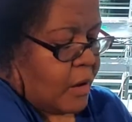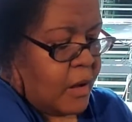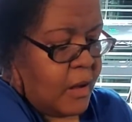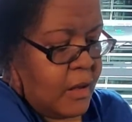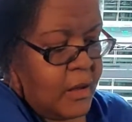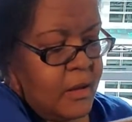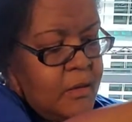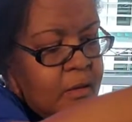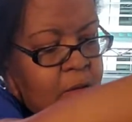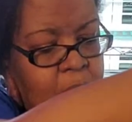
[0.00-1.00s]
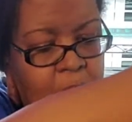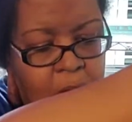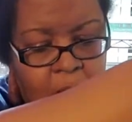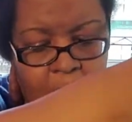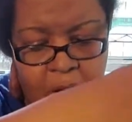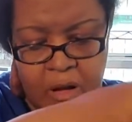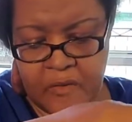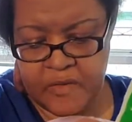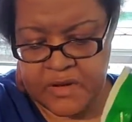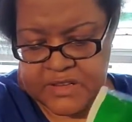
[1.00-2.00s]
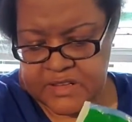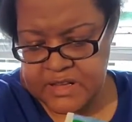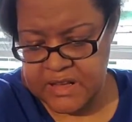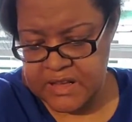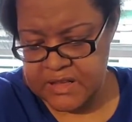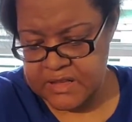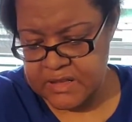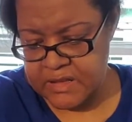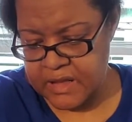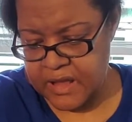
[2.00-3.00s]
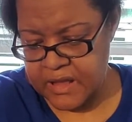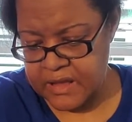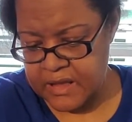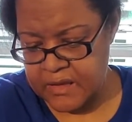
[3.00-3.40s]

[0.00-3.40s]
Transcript: and cover the seeds lightly